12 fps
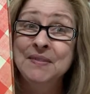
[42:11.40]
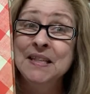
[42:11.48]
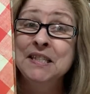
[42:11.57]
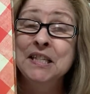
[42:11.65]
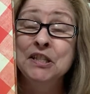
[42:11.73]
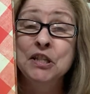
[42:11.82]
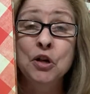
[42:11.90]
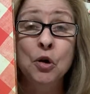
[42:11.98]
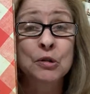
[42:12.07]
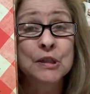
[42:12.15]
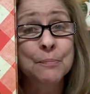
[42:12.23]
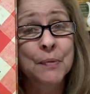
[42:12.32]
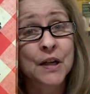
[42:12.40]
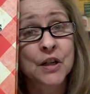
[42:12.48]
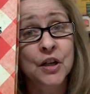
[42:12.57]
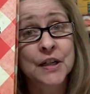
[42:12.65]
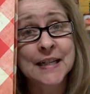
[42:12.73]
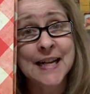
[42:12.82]
this is an oldie but
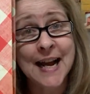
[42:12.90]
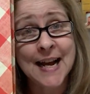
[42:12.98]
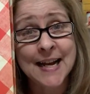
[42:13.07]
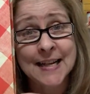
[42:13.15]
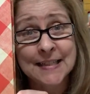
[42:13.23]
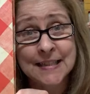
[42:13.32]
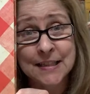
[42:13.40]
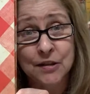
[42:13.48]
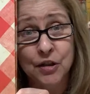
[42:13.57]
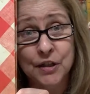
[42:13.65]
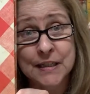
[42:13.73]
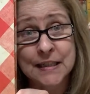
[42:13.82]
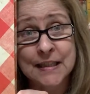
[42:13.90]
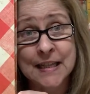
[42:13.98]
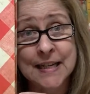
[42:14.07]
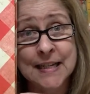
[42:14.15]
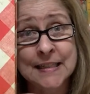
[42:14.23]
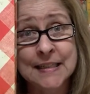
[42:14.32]
goodie, guys. Look at
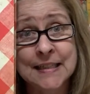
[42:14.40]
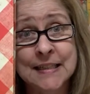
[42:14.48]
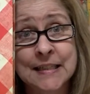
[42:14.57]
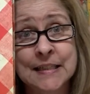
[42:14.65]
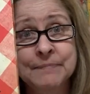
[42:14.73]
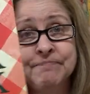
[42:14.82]
this.